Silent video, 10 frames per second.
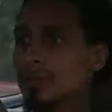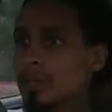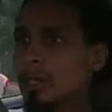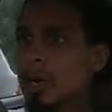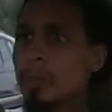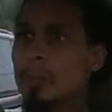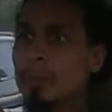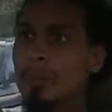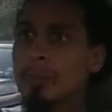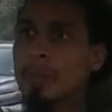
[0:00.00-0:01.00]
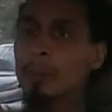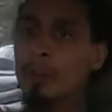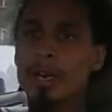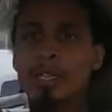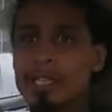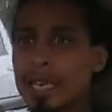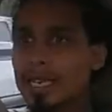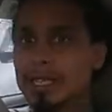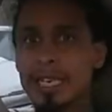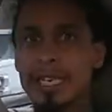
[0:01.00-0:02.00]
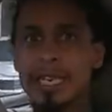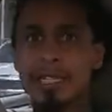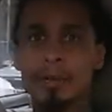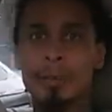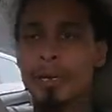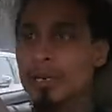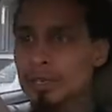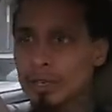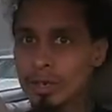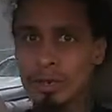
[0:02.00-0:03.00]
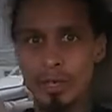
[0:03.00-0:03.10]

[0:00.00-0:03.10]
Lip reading: you know, people wear the same thing that your parents are gonna.